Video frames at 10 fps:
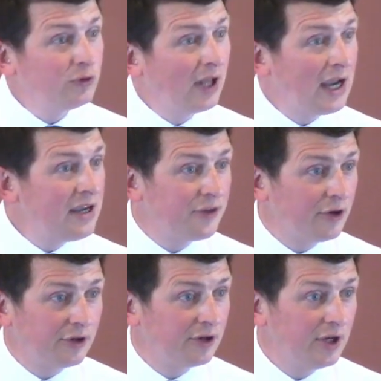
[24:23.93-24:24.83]

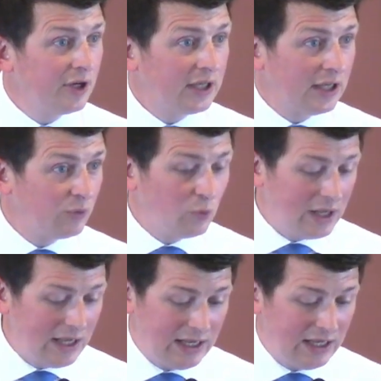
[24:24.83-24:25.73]
neither can
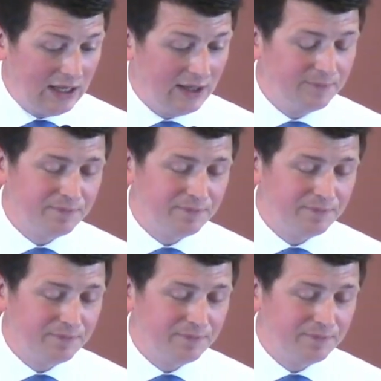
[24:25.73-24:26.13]
we.